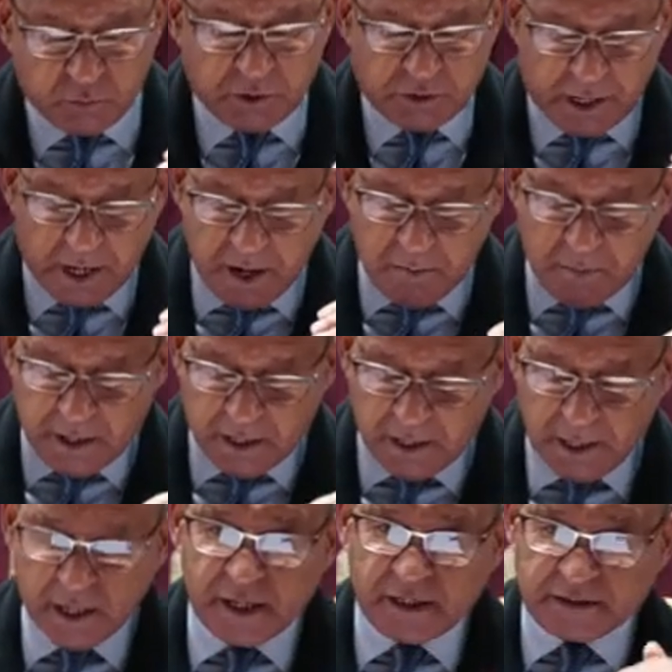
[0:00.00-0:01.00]
within me
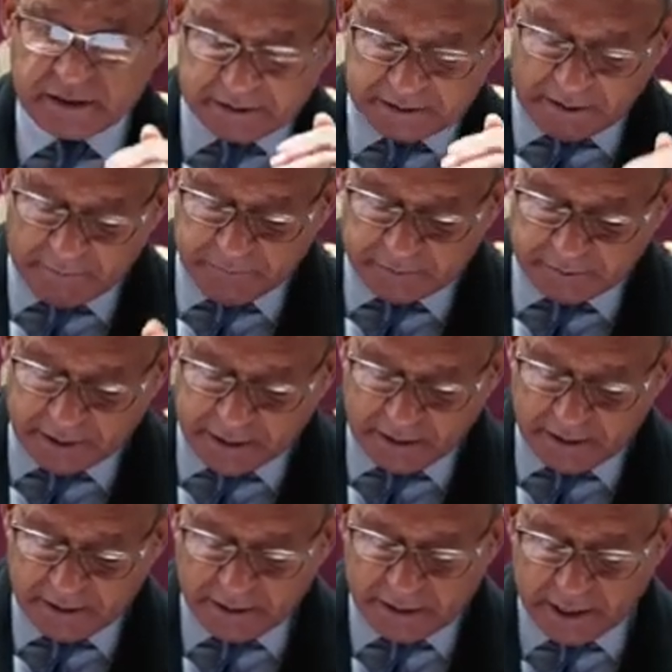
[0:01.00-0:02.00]
is
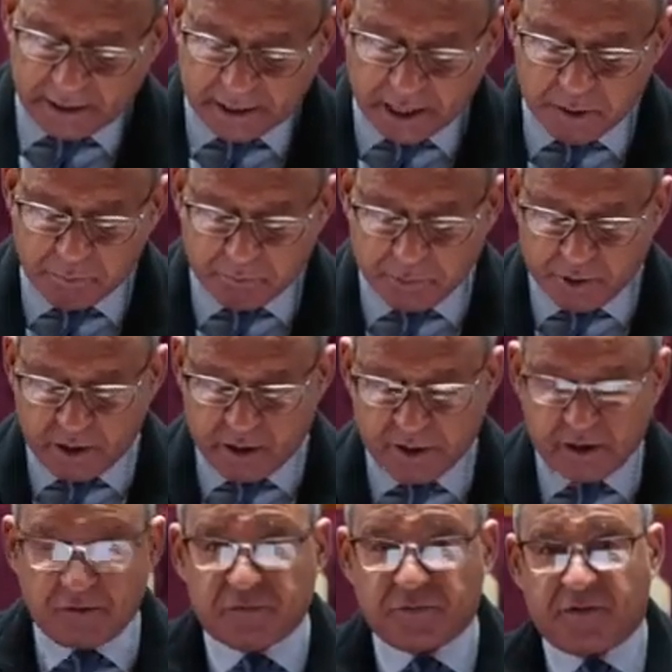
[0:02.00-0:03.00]
something like a
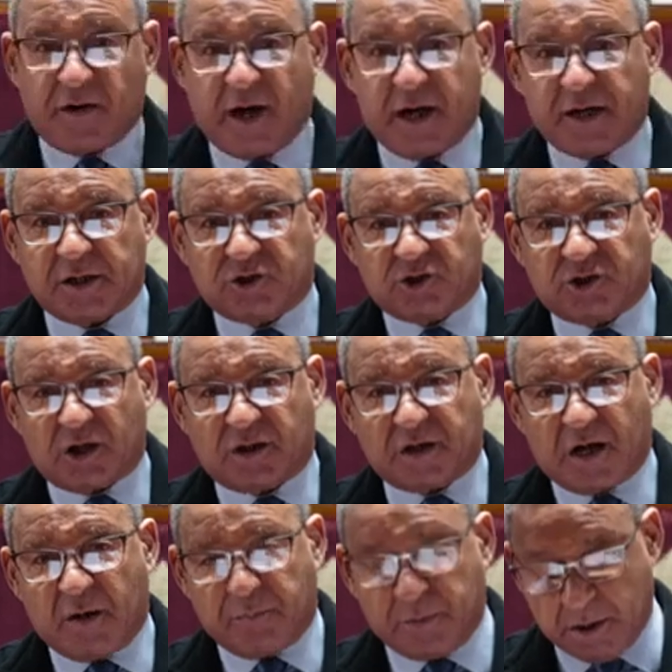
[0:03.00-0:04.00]
burning fire
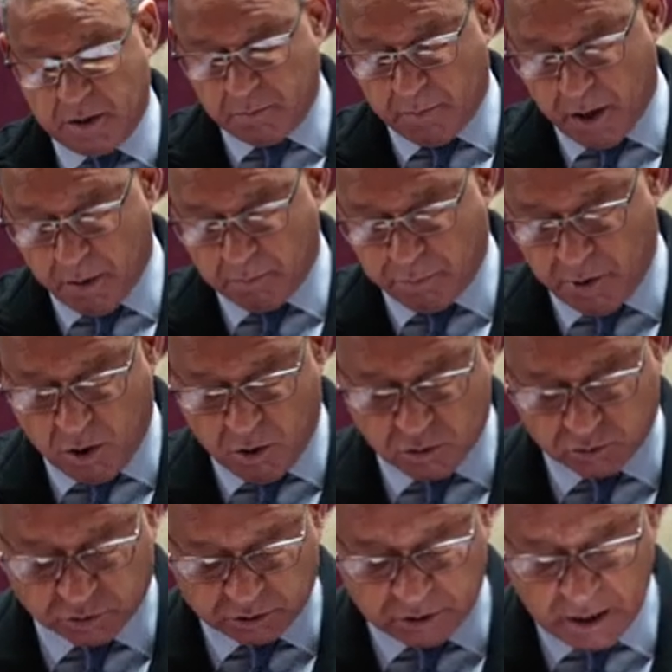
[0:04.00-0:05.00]
shut up in my
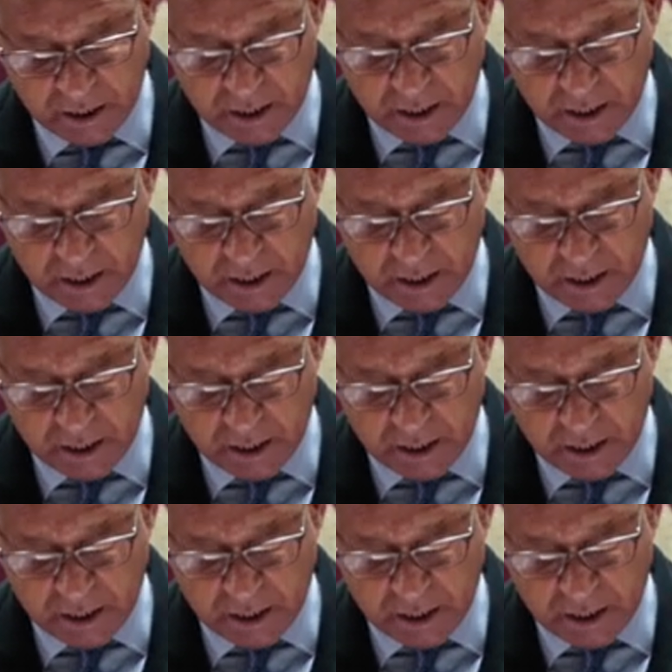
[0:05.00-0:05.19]
bones,